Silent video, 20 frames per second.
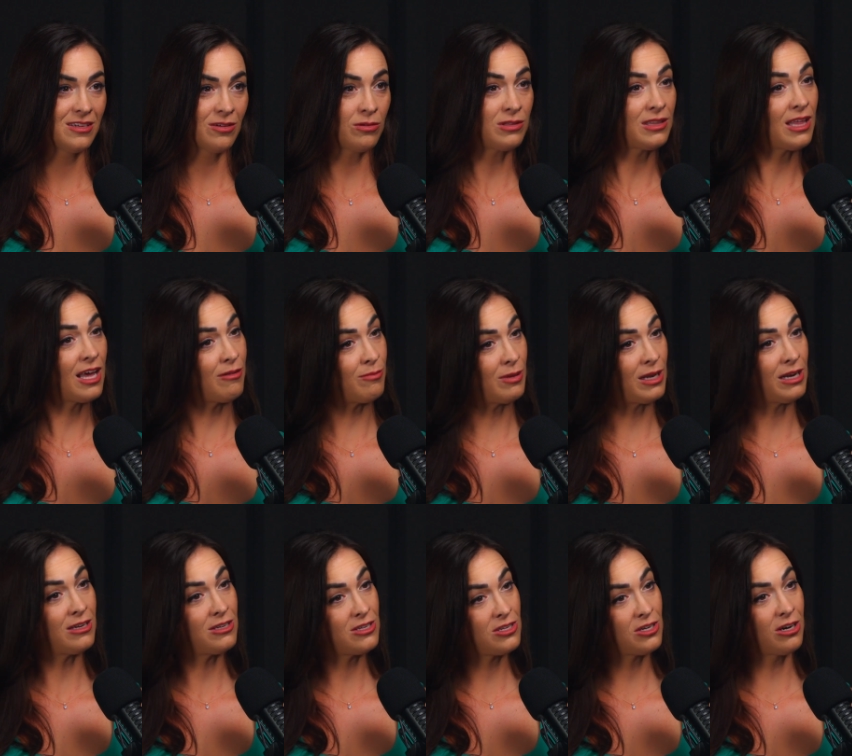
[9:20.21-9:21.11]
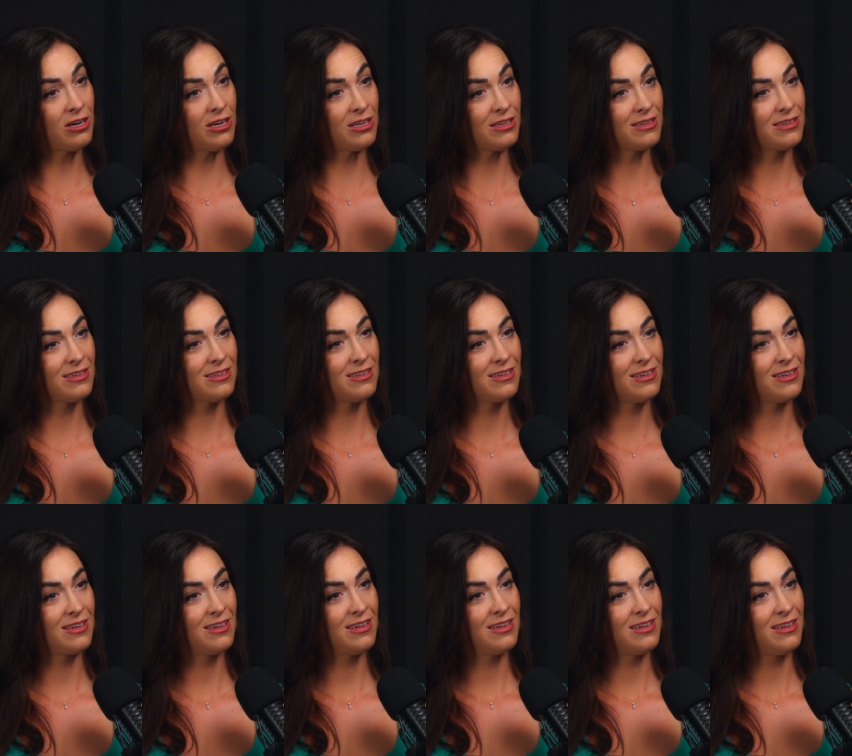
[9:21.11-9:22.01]
would that have been a deterrent?
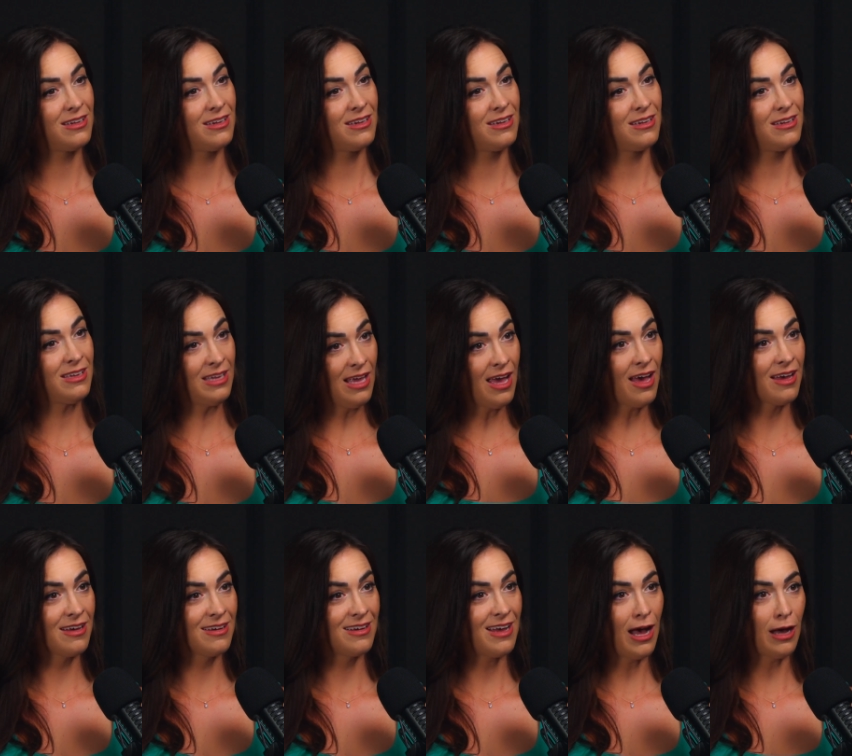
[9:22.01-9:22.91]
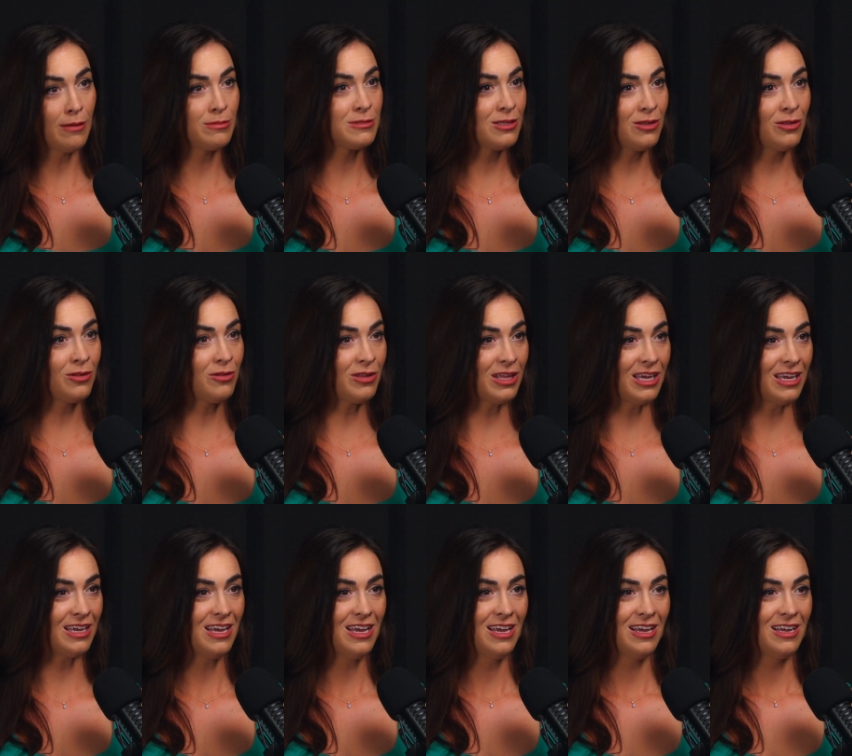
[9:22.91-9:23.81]
Yeah. Yeah, yeah, absolutely.
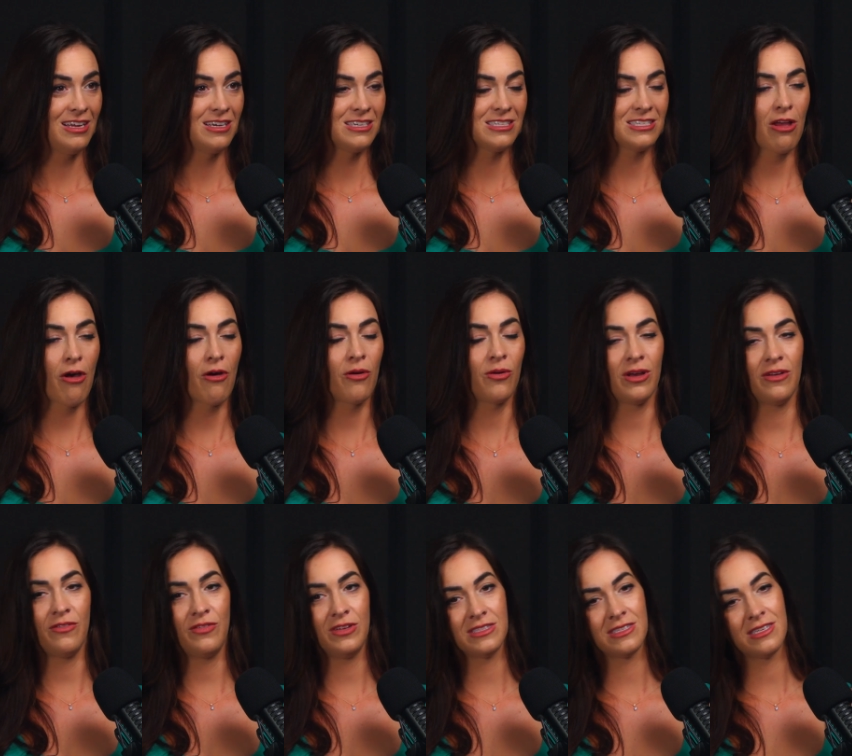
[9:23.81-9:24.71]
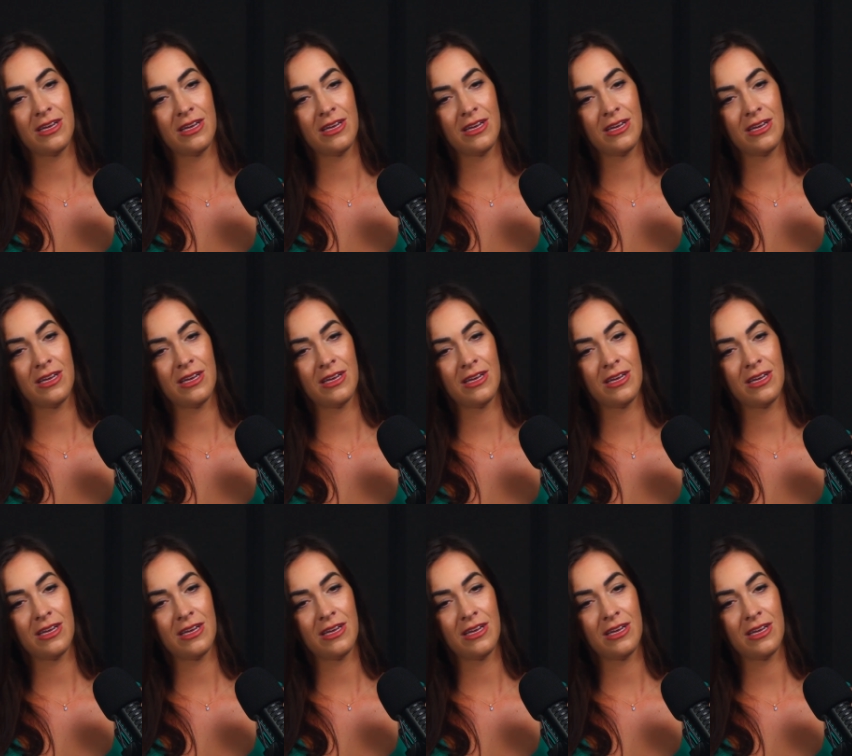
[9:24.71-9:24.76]
Of course. So if it's